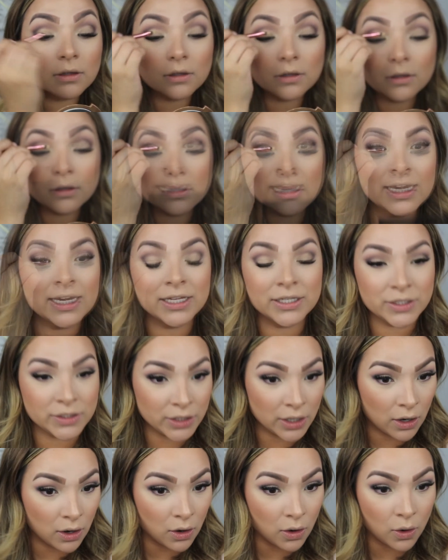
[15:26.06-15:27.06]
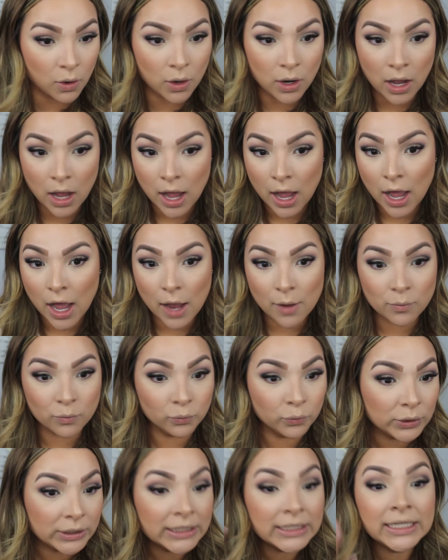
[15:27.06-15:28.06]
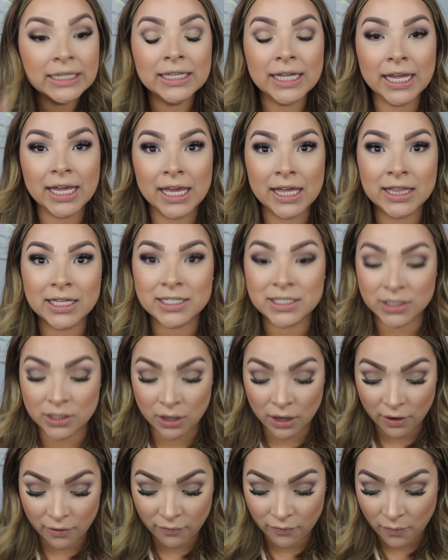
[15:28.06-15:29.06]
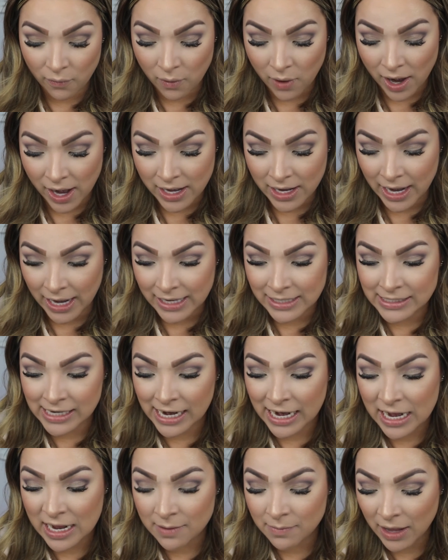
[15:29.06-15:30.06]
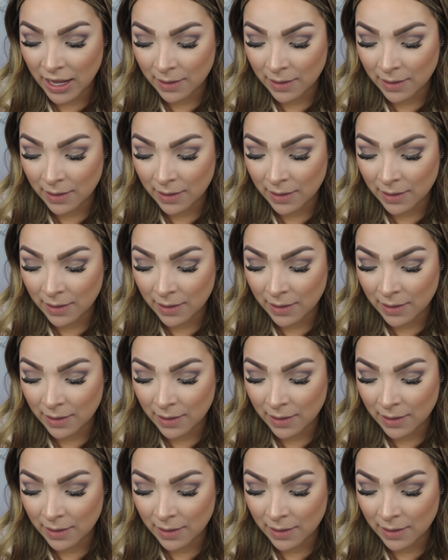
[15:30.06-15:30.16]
Done. So I'm really liking this look for a nighttime.